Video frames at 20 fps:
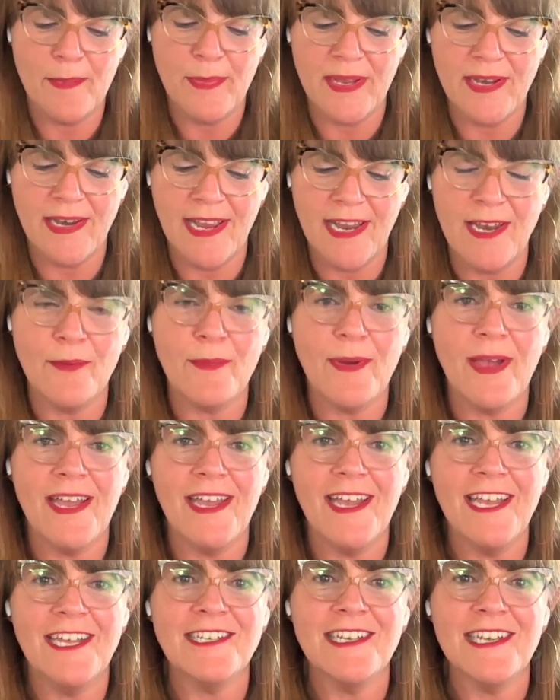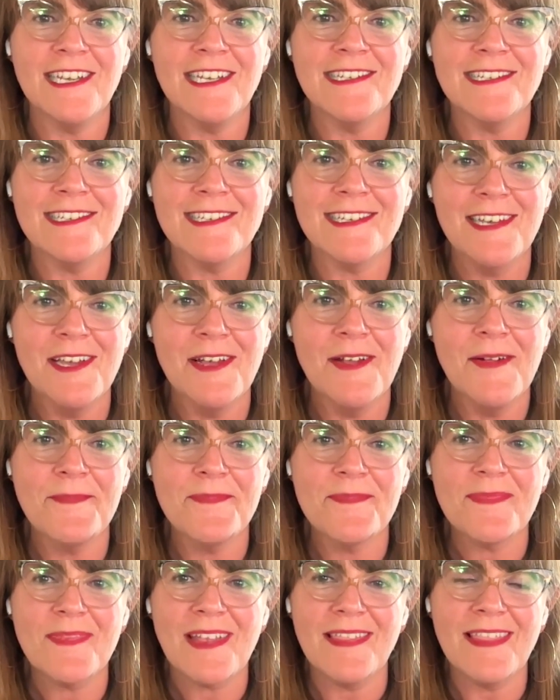But anyway,
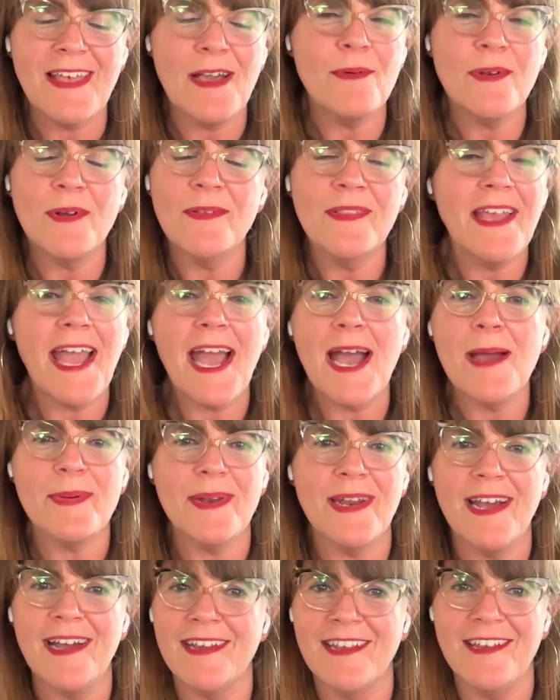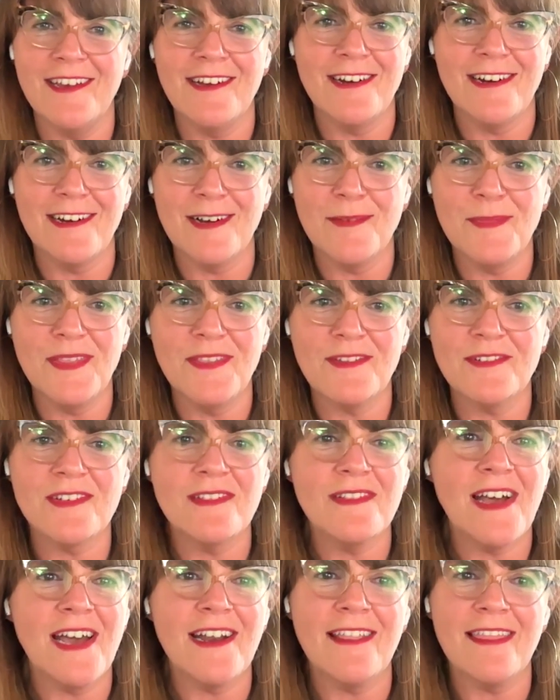that would only happen out here. I mean, there's a
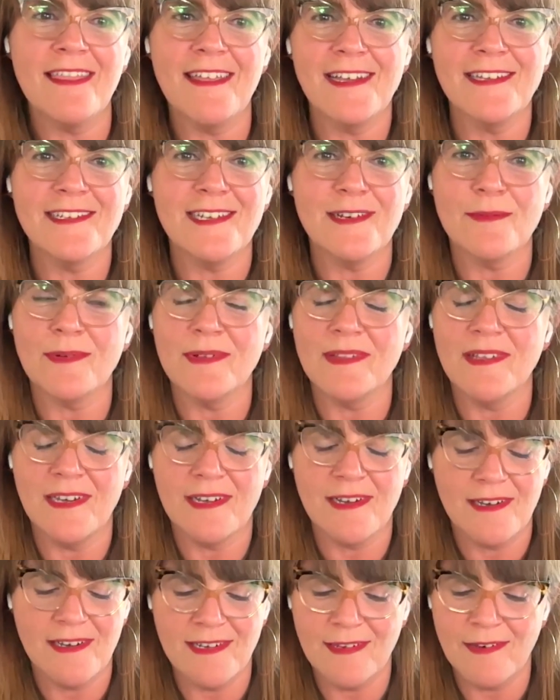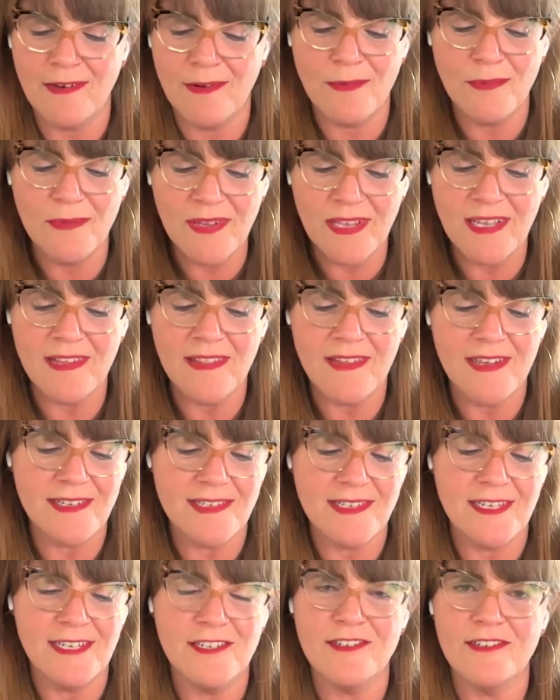lot of things that were only in
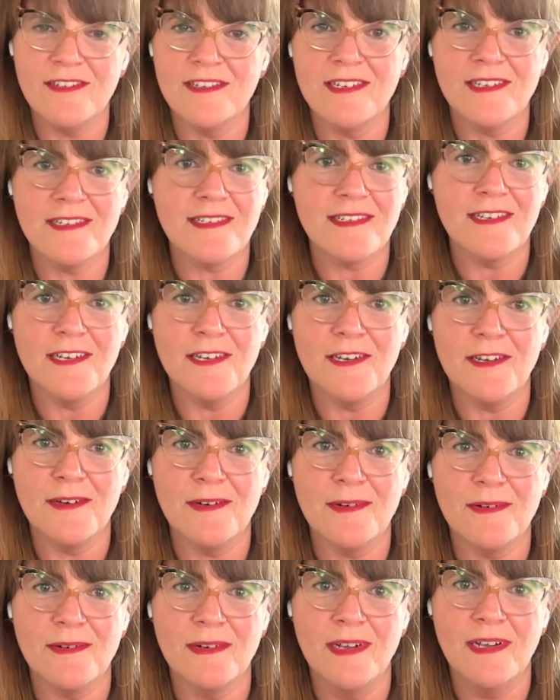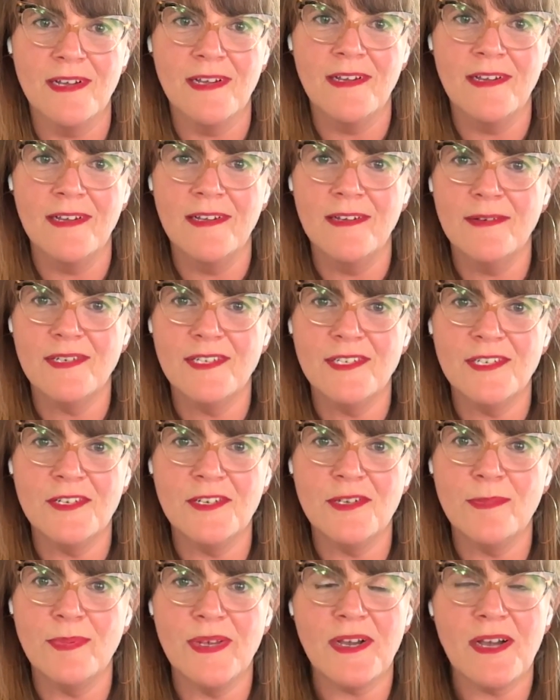Los Angeles, do
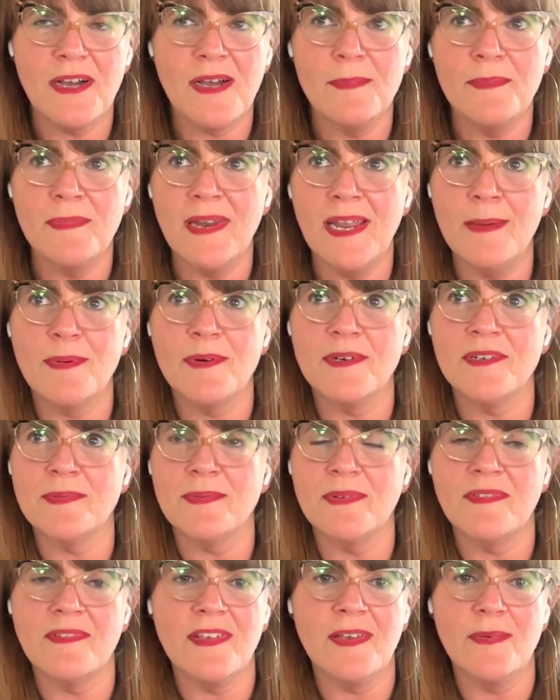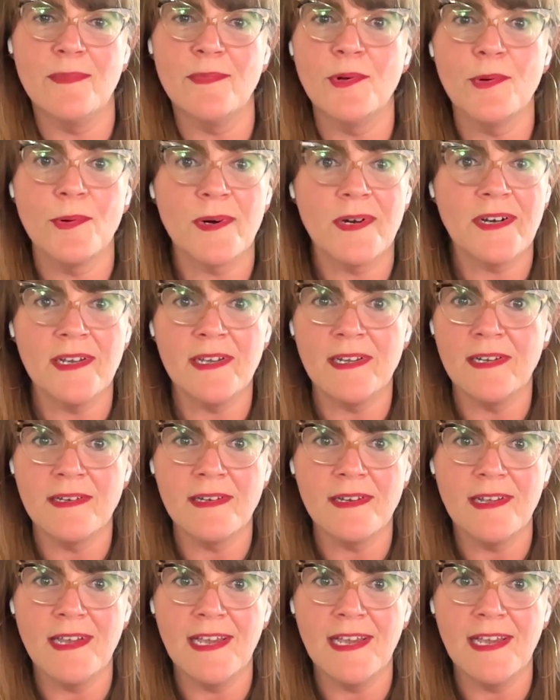you become neighbors with Kim Gordon?